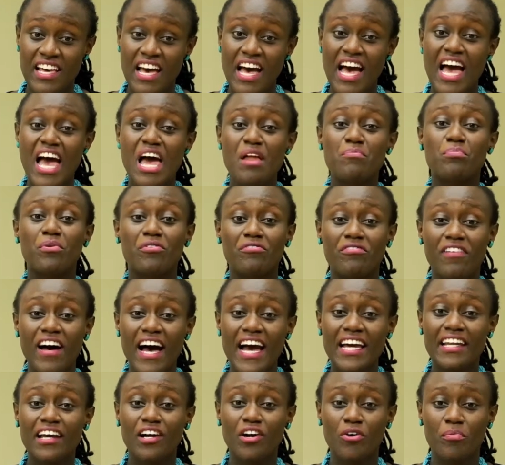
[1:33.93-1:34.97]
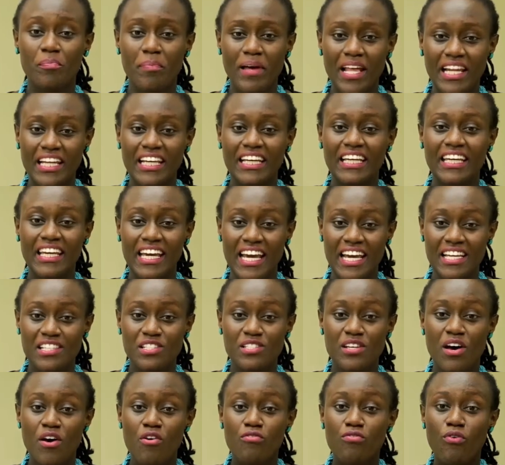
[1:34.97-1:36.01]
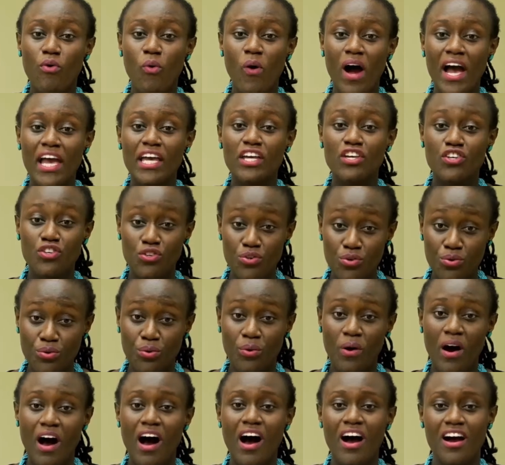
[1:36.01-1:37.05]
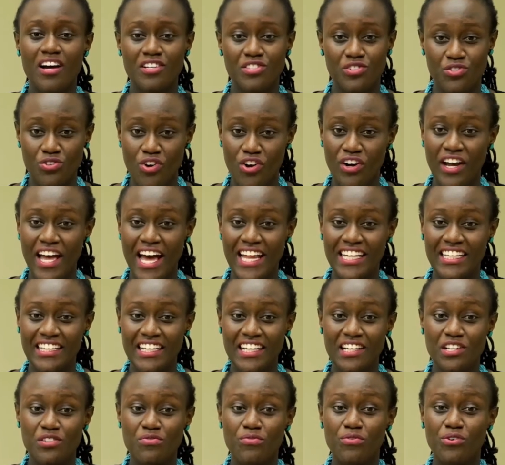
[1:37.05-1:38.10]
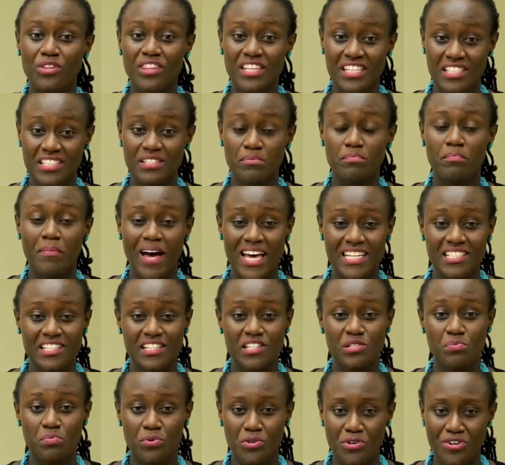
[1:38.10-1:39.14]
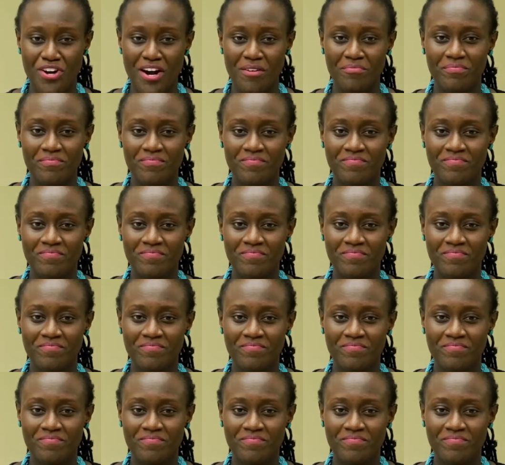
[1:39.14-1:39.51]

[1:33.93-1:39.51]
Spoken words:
and provide a compelling case for why you are a strong candidate for this master's program.